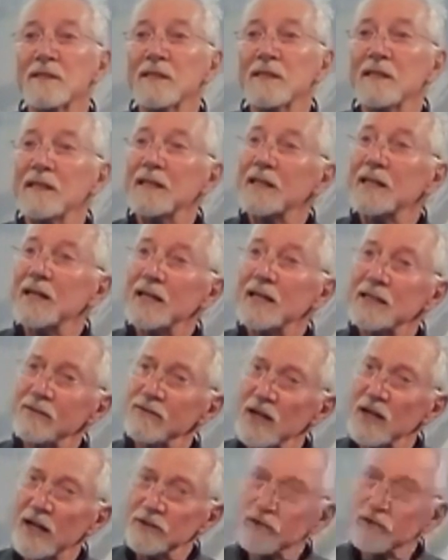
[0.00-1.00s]
then it kind
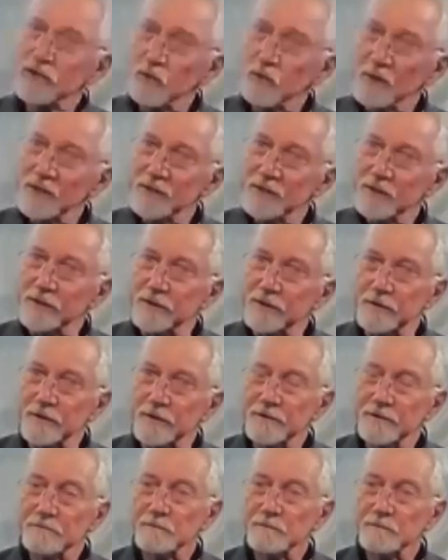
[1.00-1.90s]
of got twisted.